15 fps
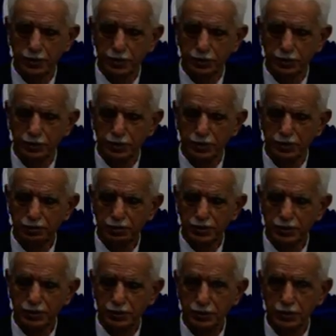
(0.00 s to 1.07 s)

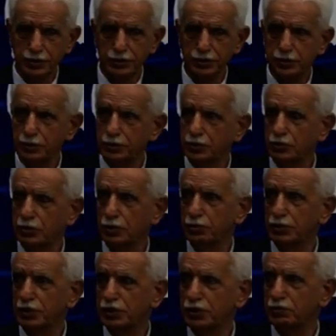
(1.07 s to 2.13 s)
UNDP is also
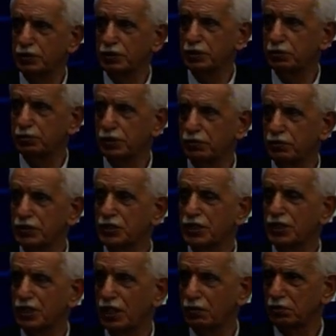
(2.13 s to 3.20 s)
cooperating with the
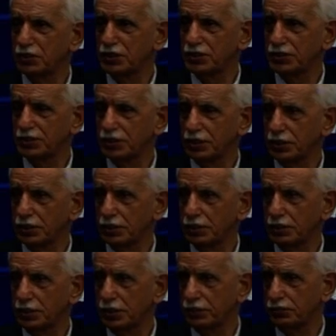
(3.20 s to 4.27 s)
provincial governments,
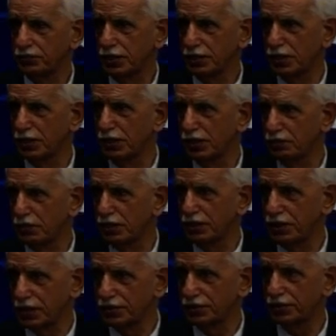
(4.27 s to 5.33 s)
federal level,
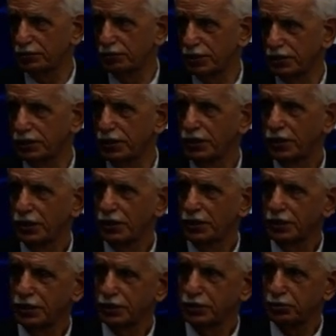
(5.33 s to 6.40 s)
yes, but
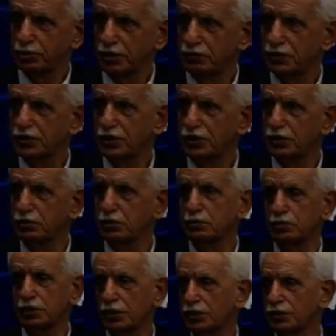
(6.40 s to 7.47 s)
in the provincial governments,
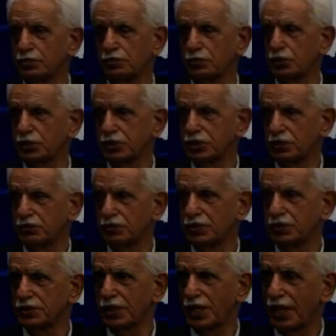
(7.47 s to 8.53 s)
because most of
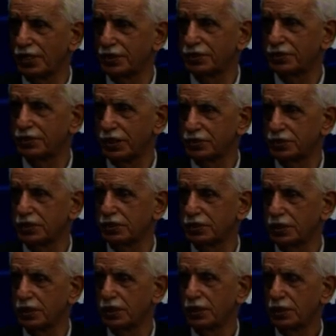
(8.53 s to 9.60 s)
this health sector
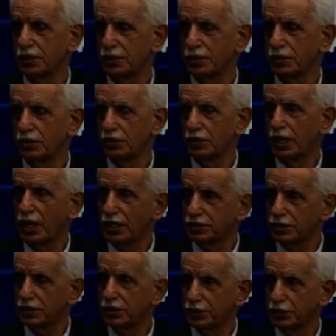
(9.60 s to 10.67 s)
or health
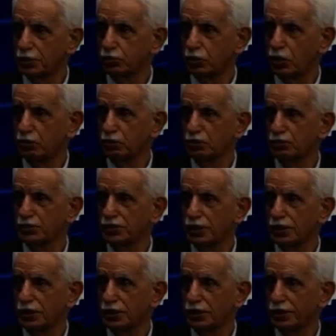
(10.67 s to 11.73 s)
related problems
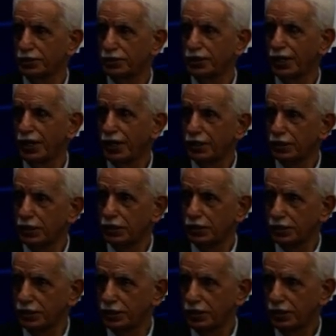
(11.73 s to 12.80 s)
are
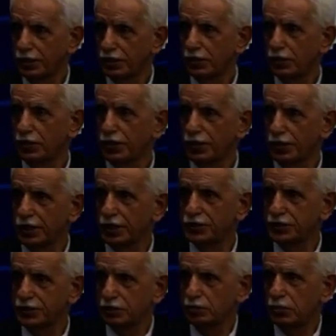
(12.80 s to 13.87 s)
handled or
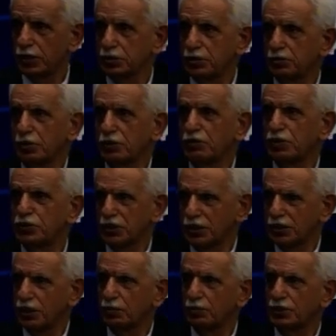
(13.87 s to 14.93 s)
addressed by the provincial
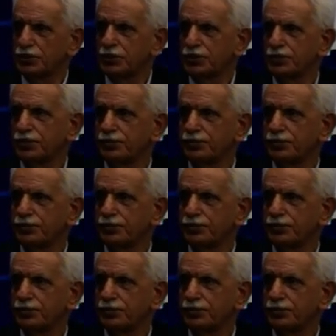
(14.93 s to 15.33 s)
governments.